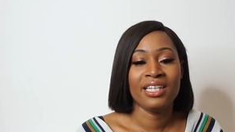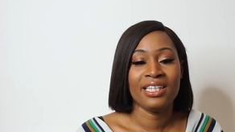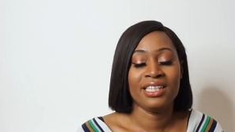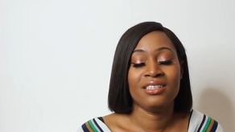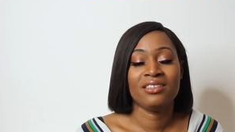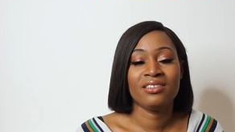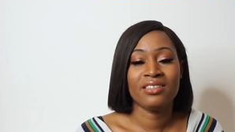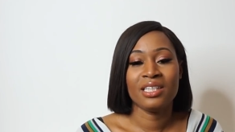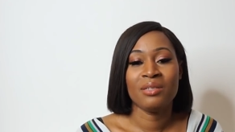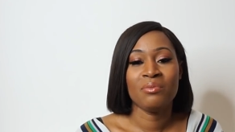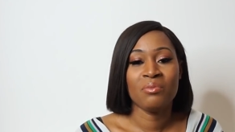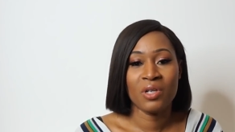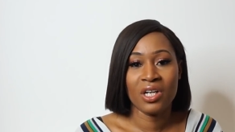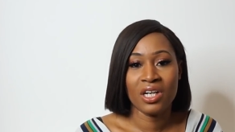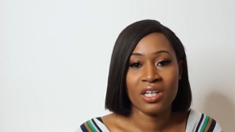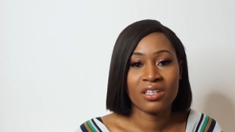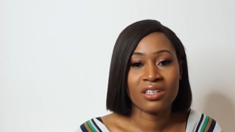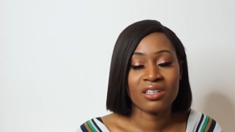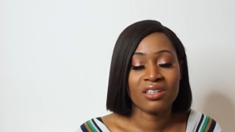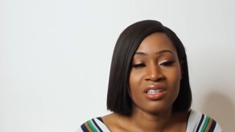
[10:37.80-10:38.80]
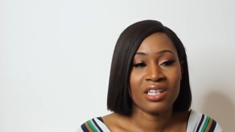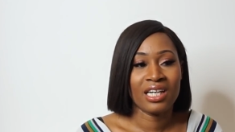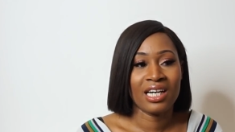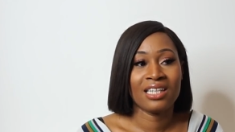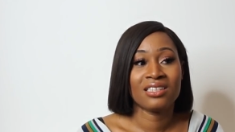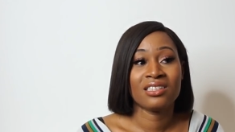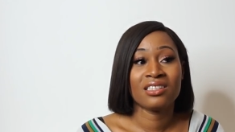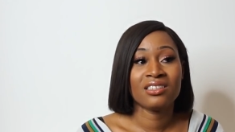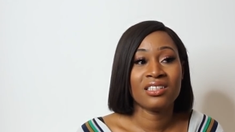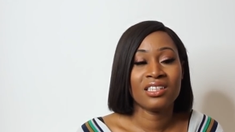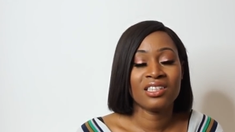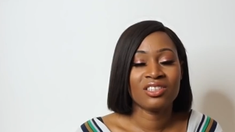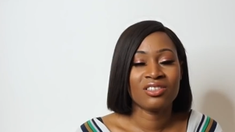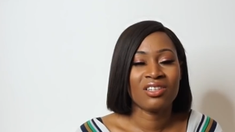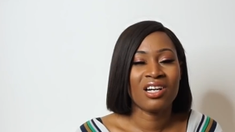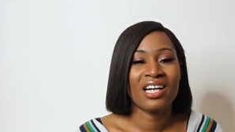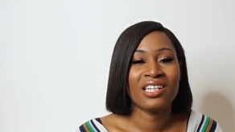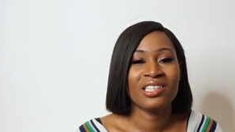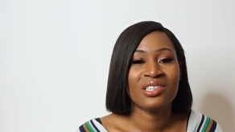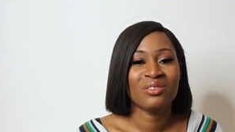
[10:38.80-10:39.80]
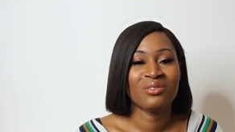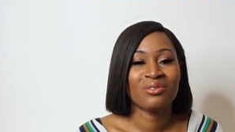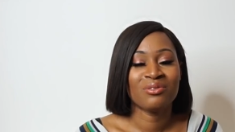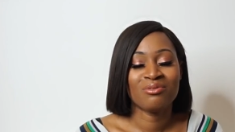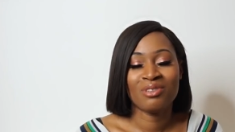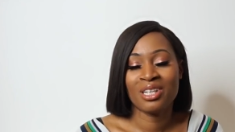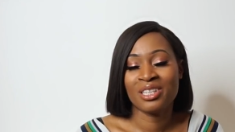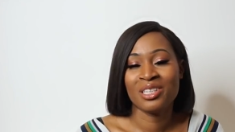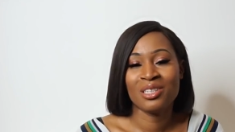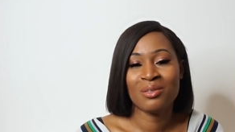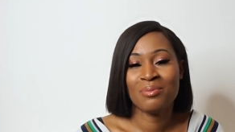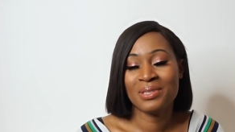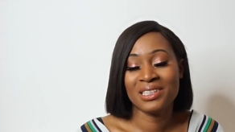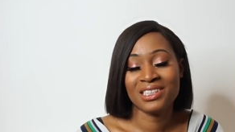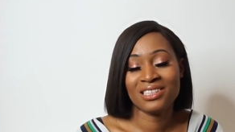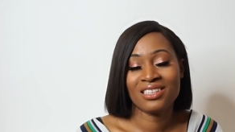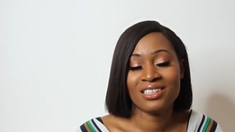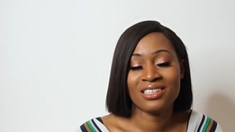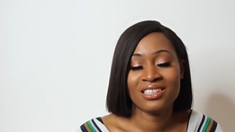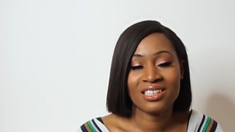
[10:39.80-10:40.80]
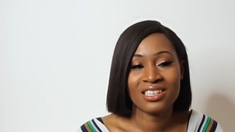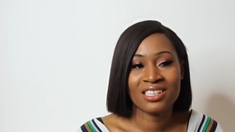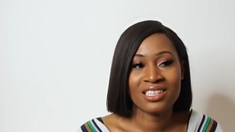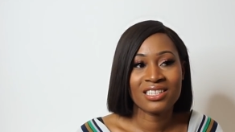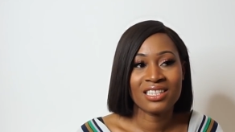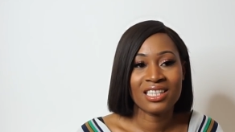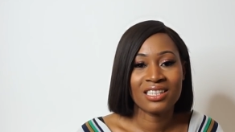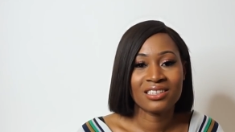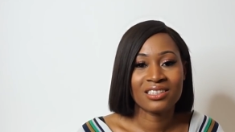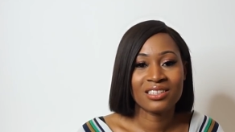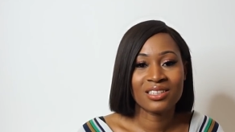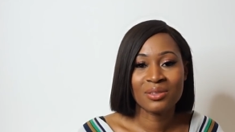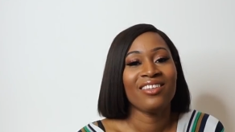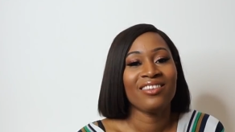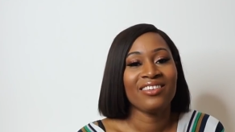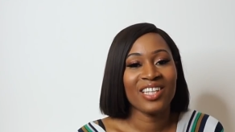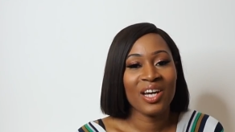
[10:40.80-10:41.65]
It's teamwork. Like, as I said, you're kind of running a business in a sense.